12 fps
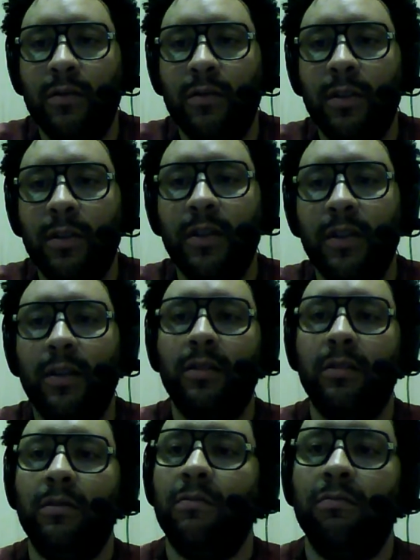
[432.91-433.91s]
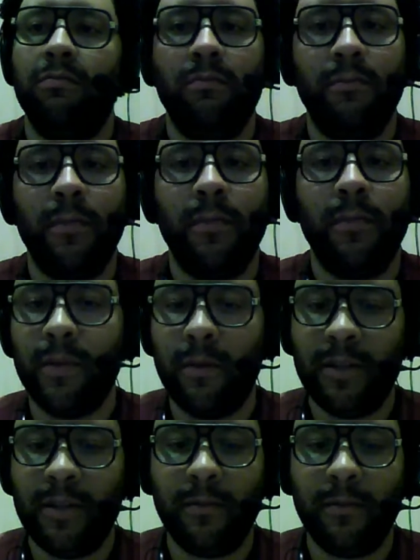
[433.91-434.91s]
something that you maybe
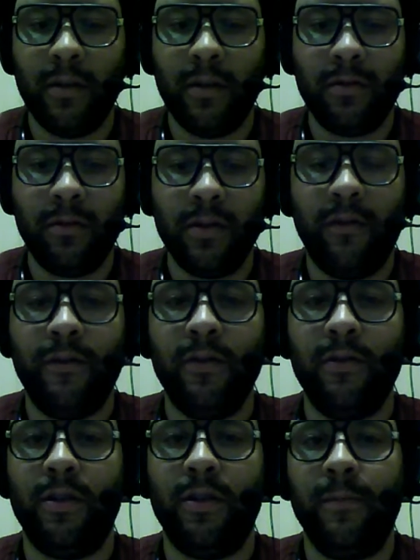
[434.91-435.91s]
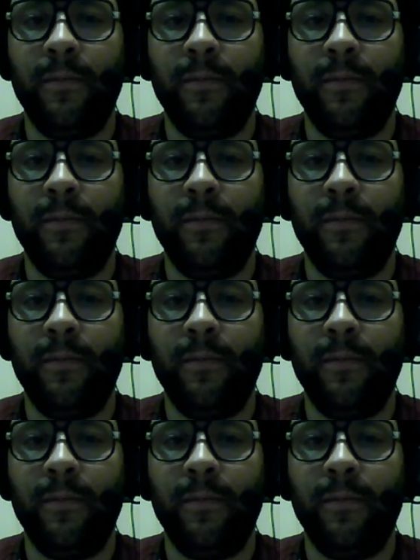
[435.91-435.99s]
something towards the future.